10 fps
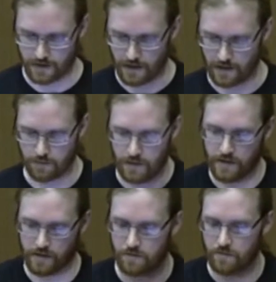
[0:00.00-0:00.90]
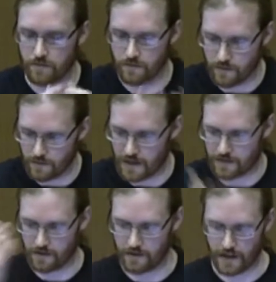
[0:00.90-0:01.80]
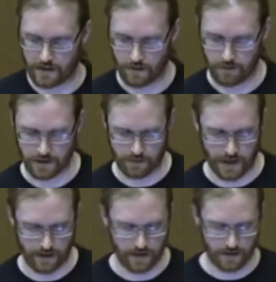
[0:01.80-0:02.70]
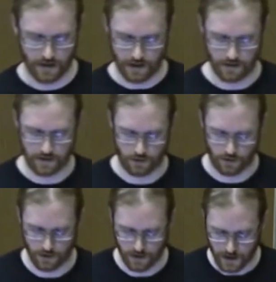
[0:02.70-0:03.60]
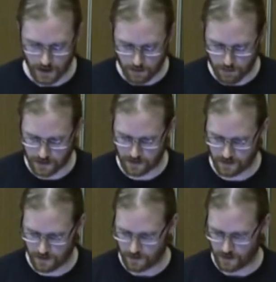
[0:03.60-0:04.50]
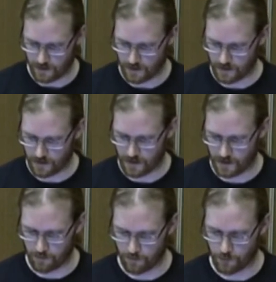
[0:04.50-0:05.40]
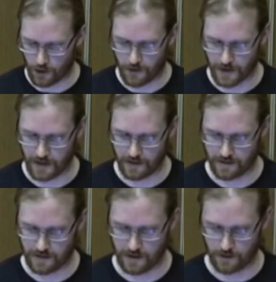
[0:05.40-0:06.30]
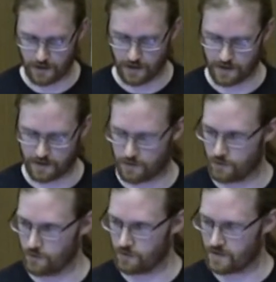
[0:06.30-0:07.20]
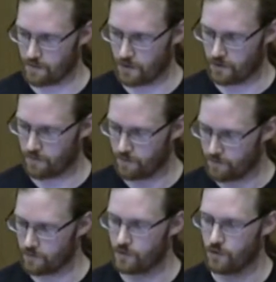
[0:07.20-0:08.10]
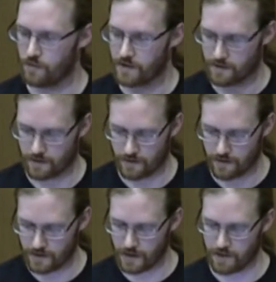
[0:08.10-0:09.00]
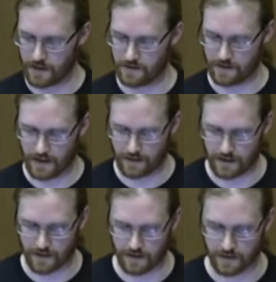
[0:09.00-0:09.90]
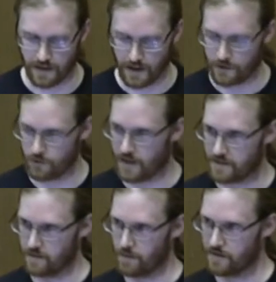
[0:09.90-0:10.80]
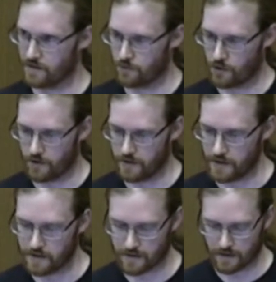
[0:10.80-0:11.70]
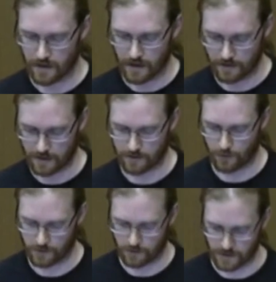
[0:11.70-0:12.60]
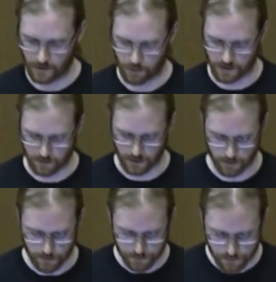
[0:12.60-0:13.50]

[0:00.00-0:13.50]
tell it, please, there's the data, please play that, and that's all. But for our case here, we need to somehow go a bit deeper inside that and to customize it for our needs, and that's also still possible.